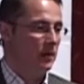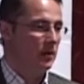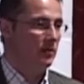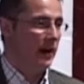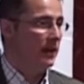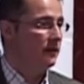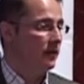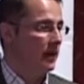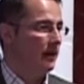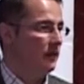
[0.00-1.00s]
created
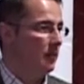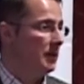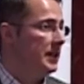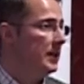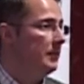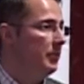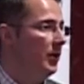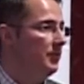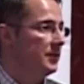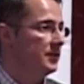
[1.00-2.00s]
for a particular
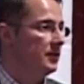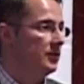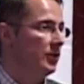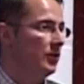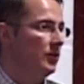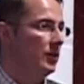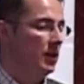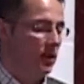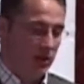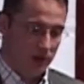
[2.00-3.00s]
purpose. So
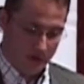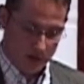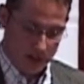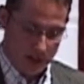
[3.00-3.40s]
you have to